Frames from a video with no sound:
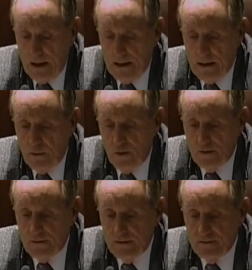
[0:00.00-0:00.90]

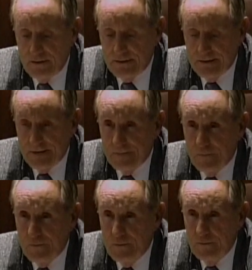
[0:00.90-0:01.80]
One of the things that
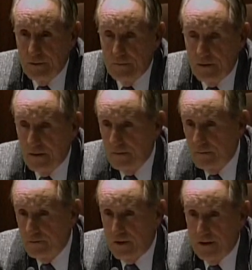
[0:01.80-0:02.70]

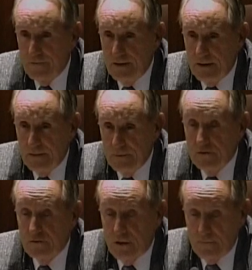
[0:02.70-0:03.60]
Mrs. Coffey and
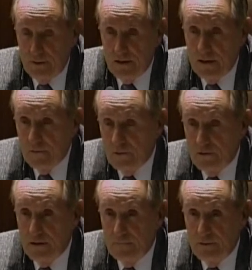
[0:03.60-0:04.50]
I,
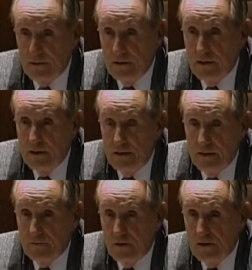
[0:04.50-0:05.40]
once again, have done
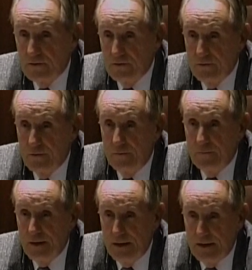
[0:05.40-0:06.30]
is gone to
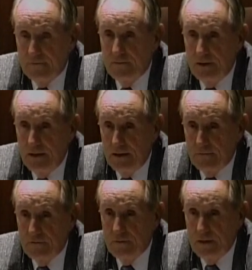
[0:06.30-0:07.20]
meeting after
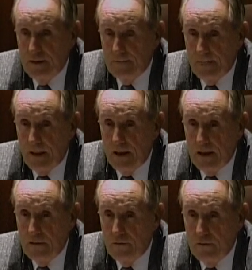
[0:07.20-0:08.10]
meeting after meeting,
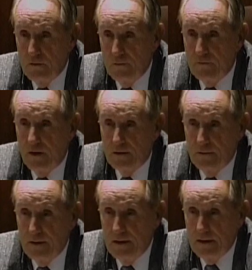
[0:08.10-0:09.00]
and we've
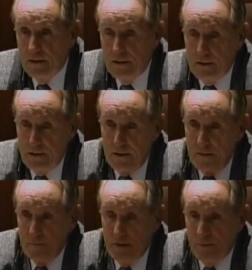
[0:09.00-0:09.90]
talked to the
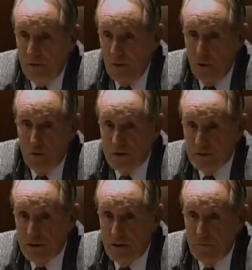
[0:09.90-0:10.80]
people on the lower
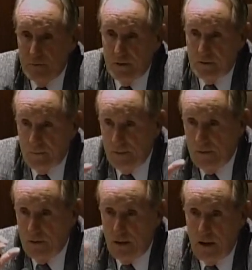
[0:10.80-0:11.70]
echelon, we talked to
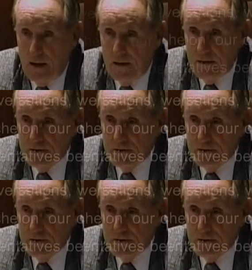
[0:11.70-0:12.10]
people on the higher